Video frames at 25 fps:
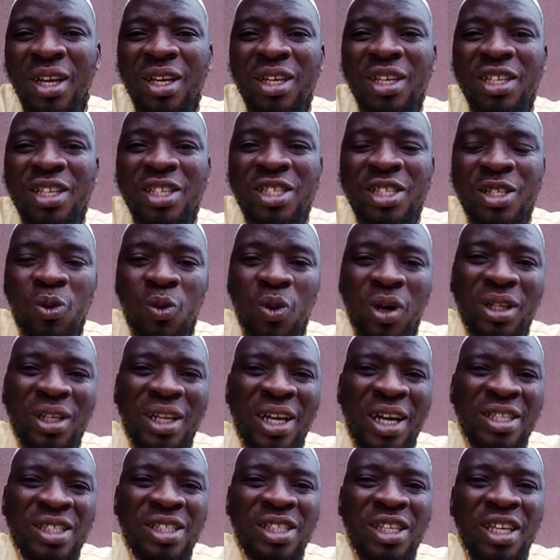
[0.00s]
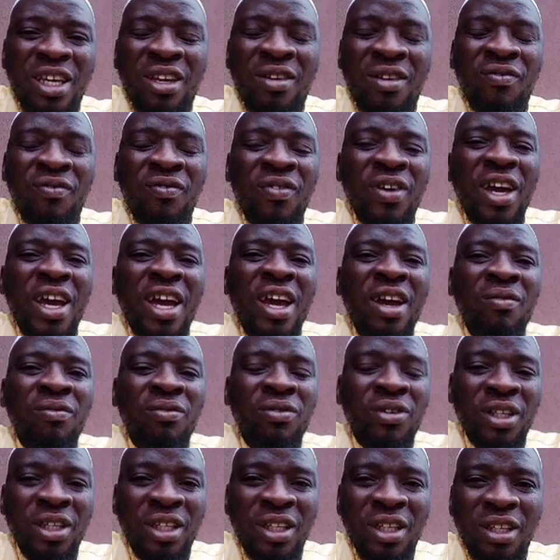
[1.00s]
is the one that gave
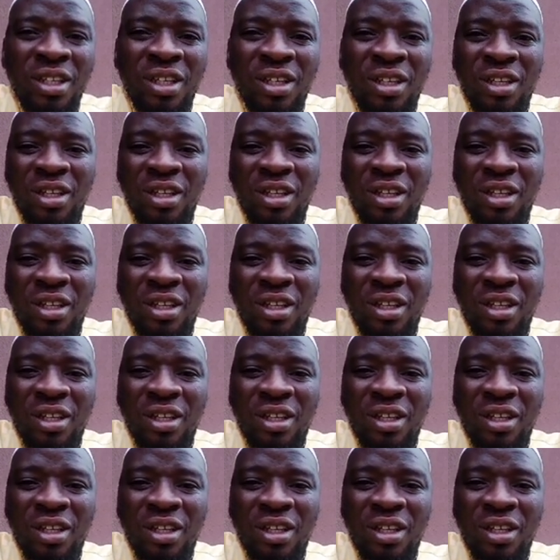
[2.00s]
every